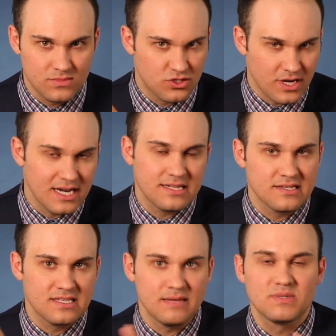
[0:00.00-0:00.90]
Try not to
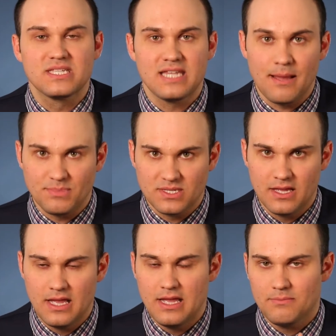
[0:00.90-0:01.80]
skip steps
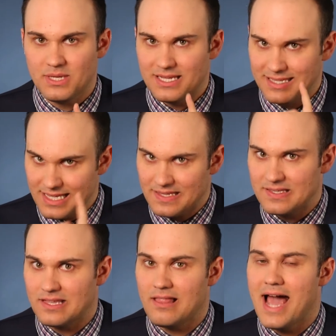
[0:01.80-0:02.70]
because this
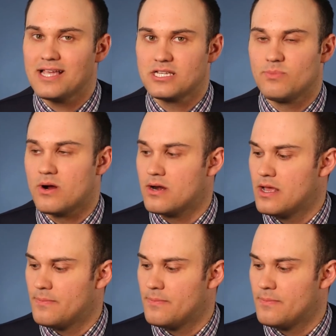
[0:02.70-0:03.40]
is the last part.